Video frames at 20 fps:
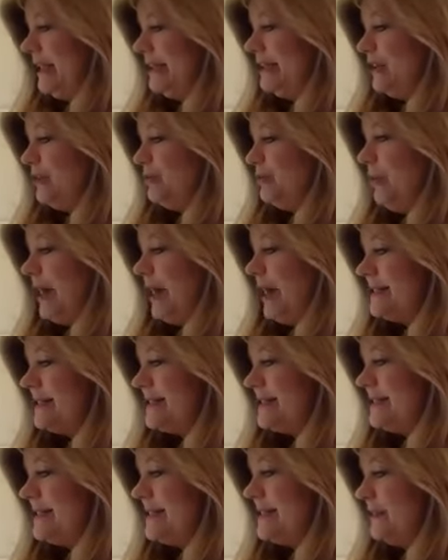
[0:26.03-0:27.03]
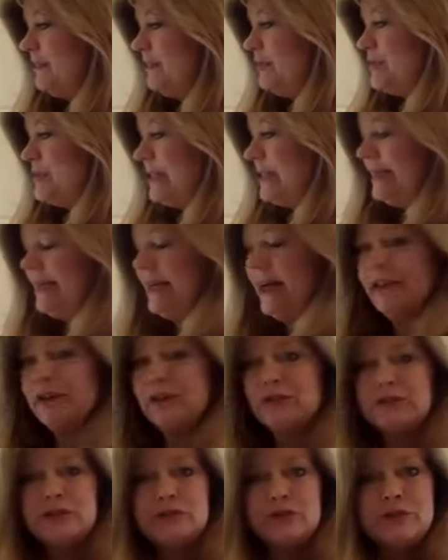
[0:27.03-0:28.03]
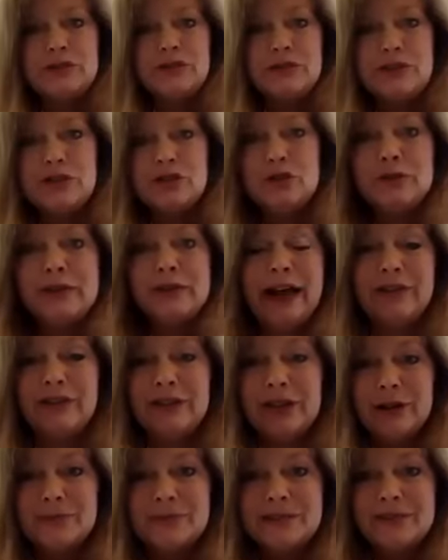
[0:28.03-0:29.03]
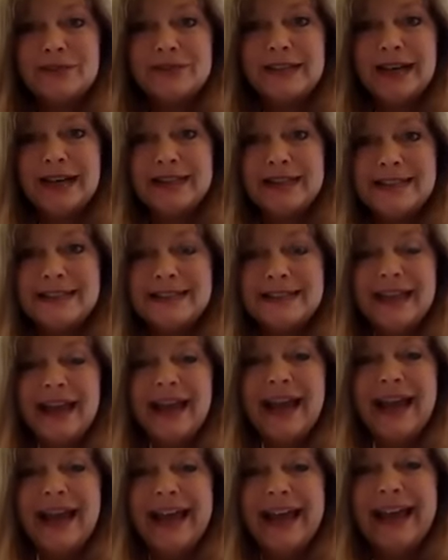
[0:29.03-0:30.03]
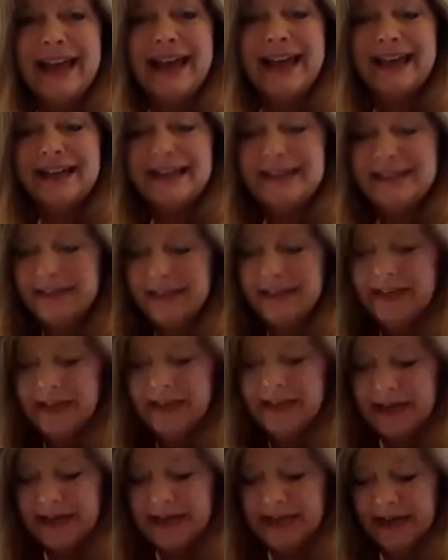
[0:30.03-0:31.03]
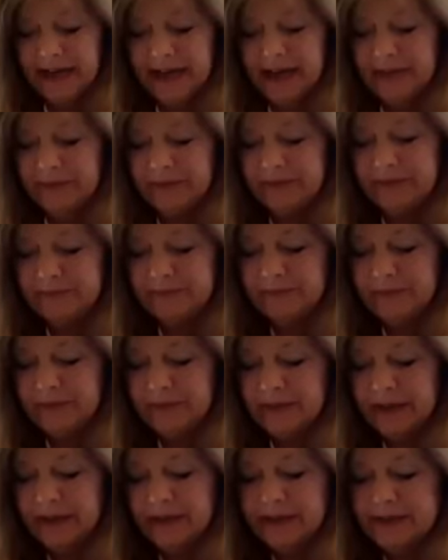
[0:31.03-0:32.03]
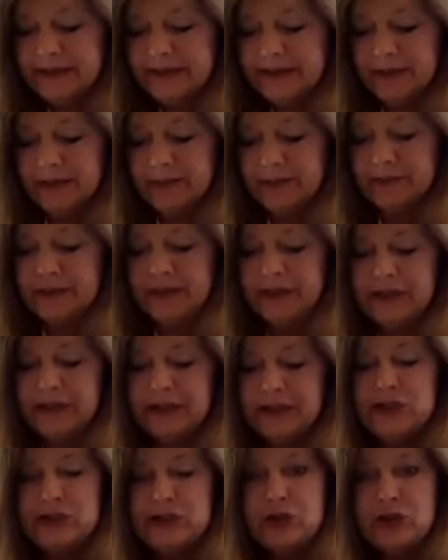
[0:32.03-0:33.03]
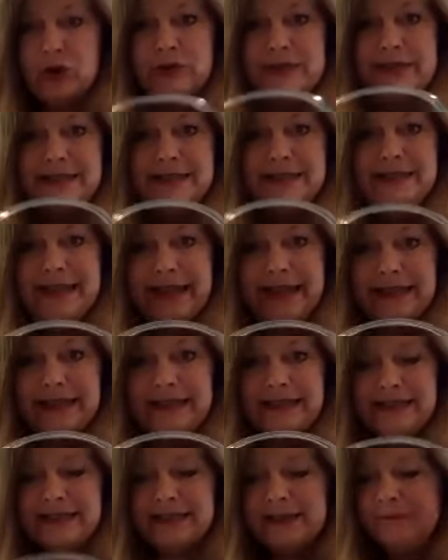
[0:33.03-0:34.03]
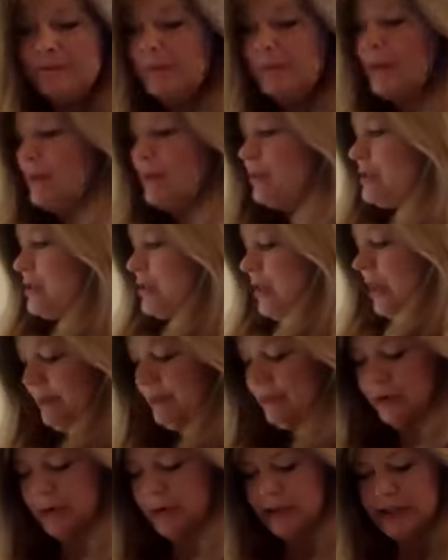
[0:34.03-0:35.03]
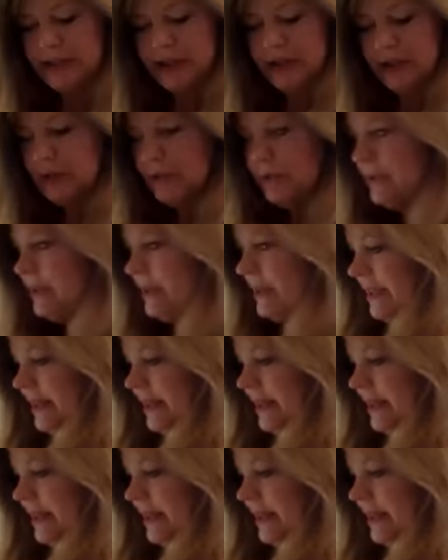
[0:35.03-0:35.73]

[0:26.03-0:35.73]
The crust is similar to the others, which is 2.5 cups of nuts and um, some soaked dates, which I'm going to